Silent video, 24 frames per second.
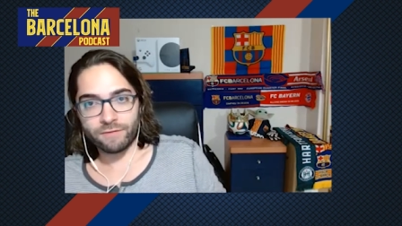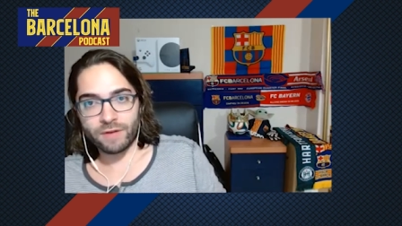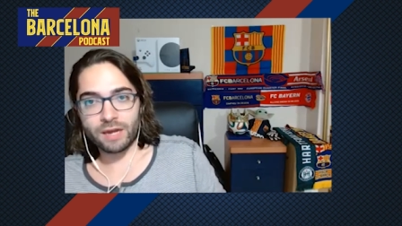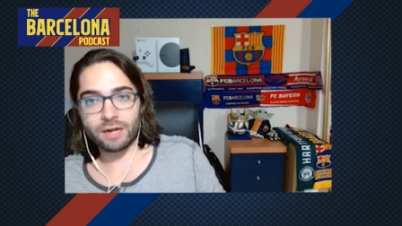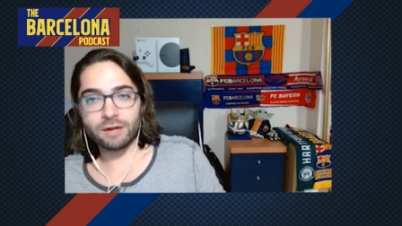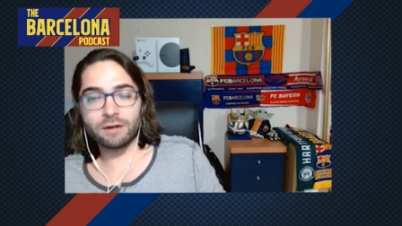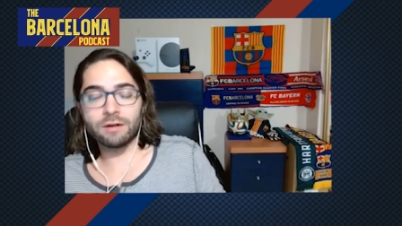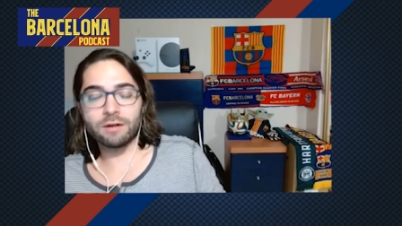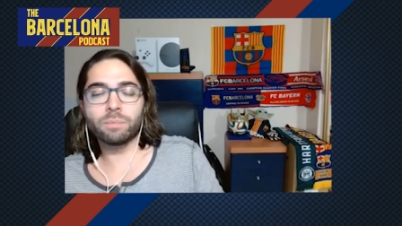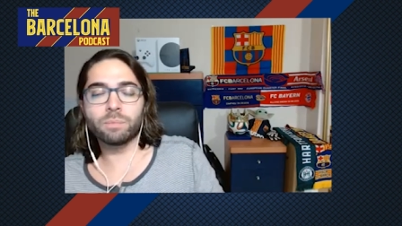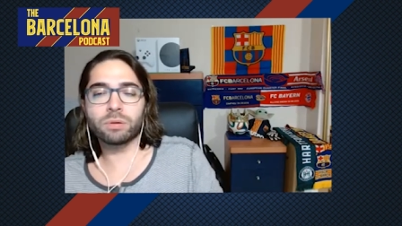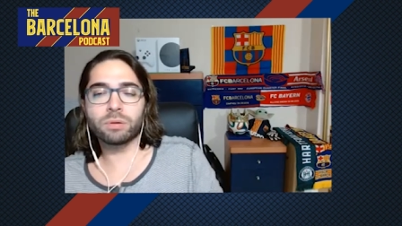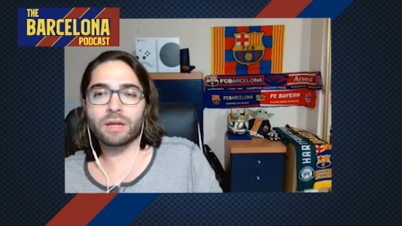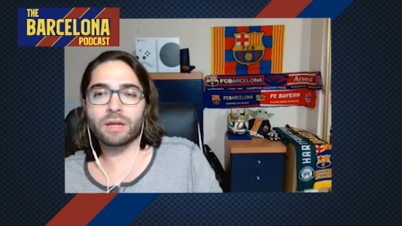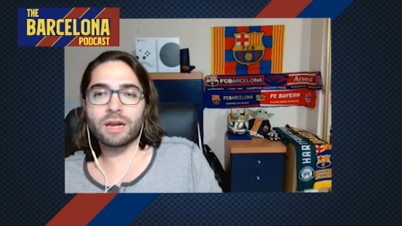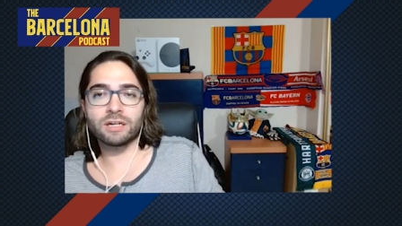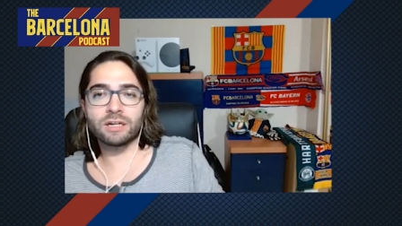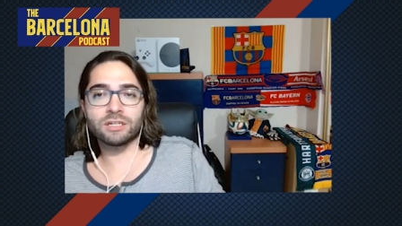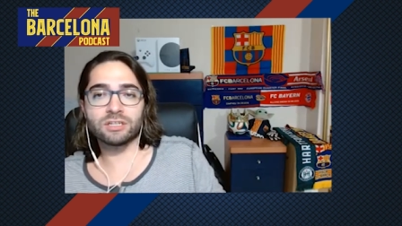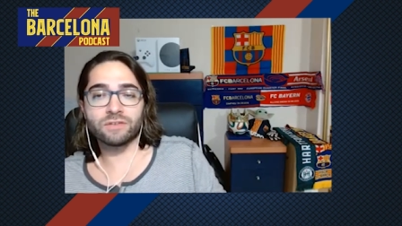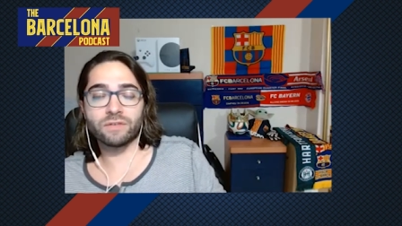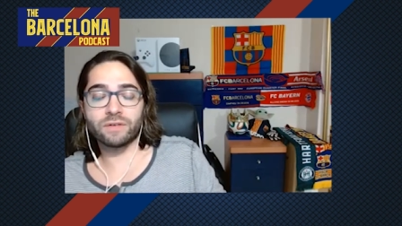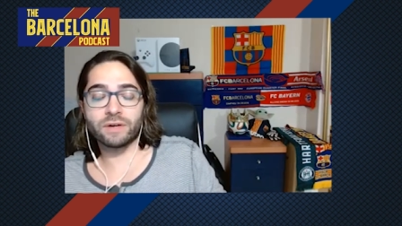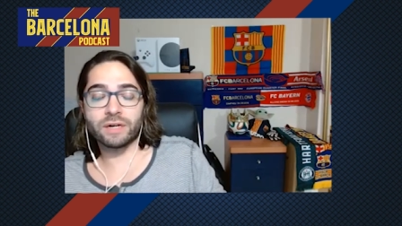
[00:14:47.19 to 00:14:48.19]
veteran
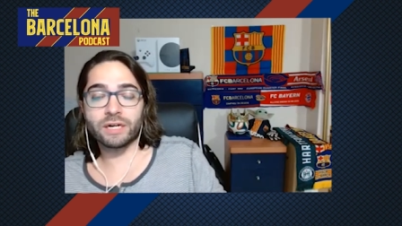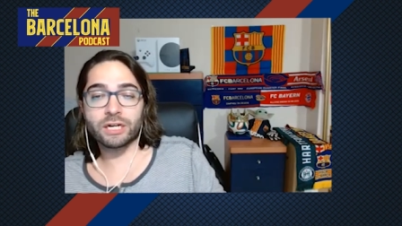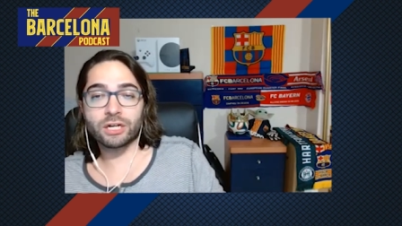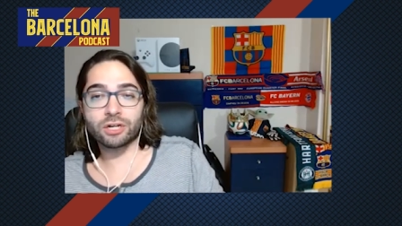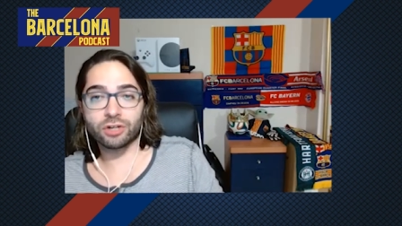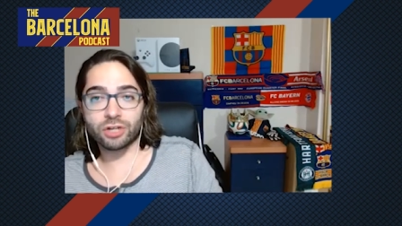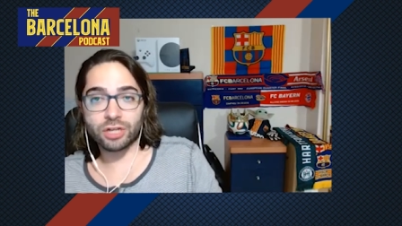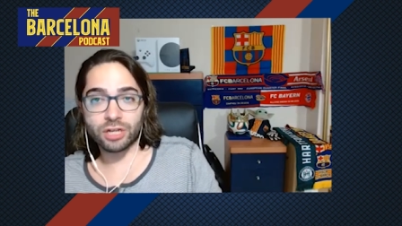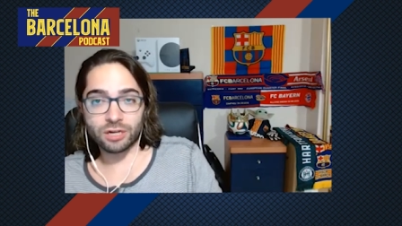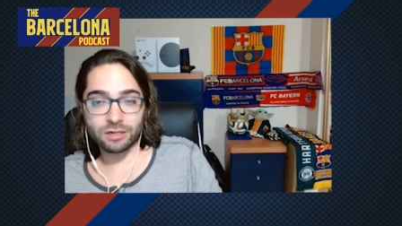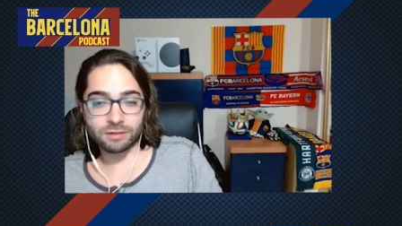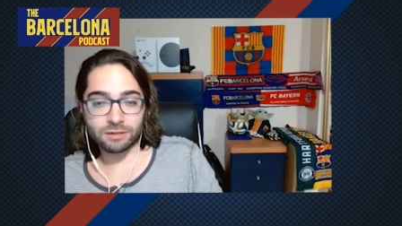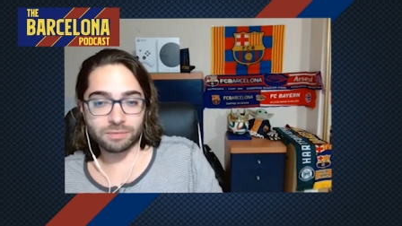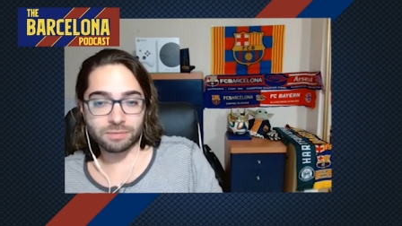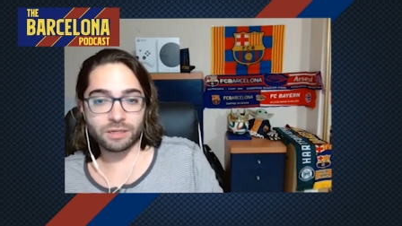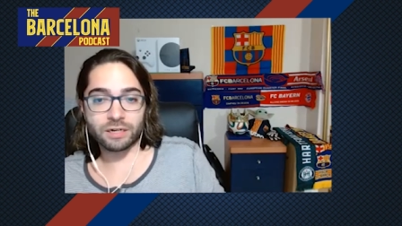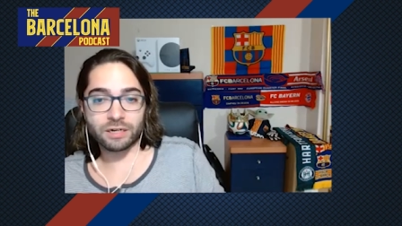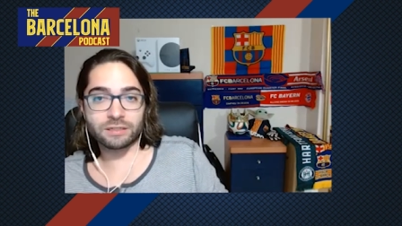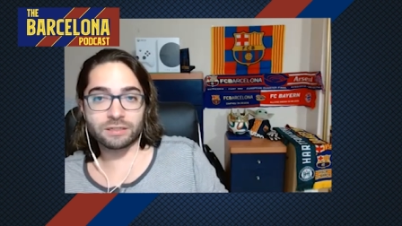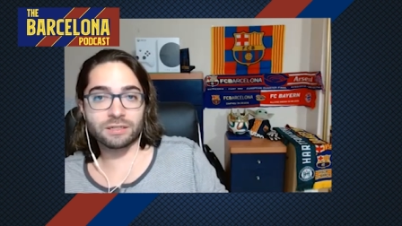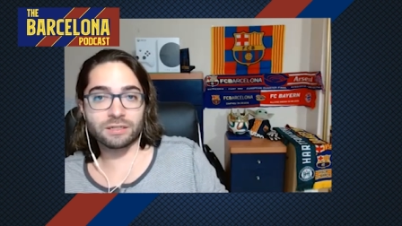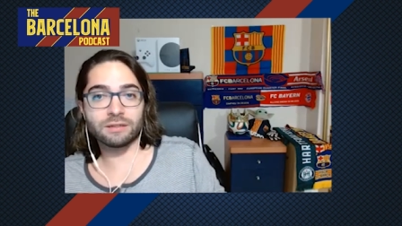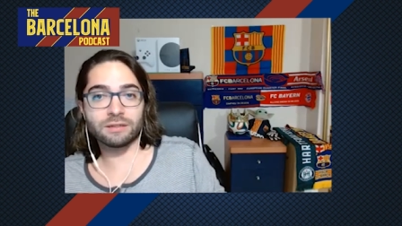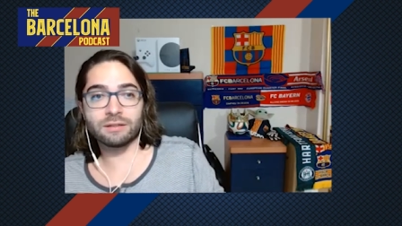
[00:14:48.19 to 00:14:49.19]
players, very good young
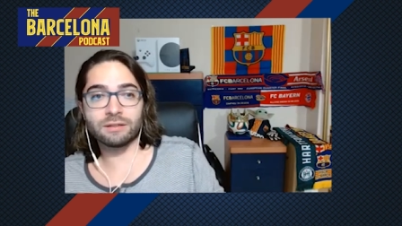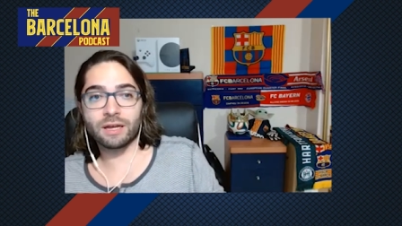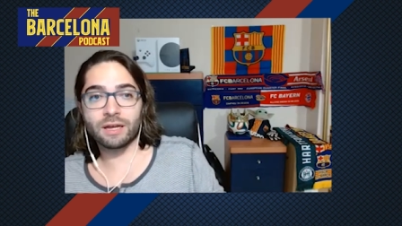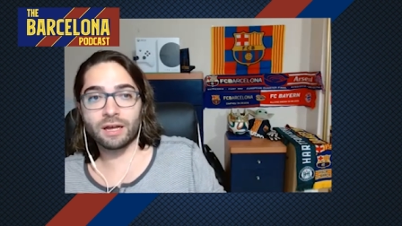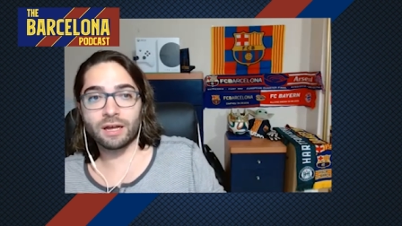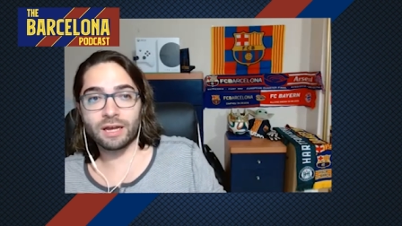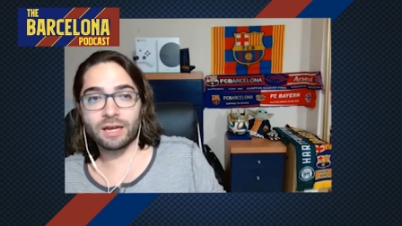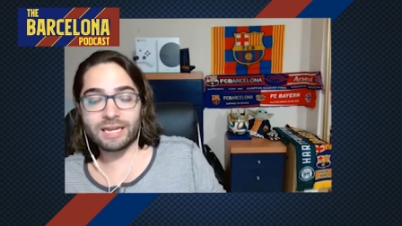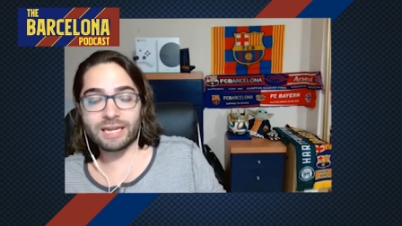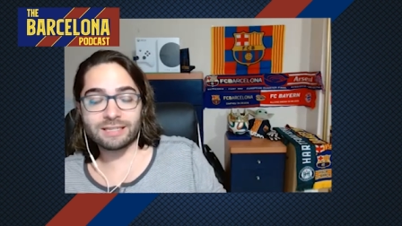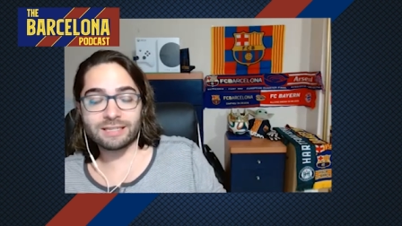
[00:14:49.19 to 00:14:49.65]
players, and uh,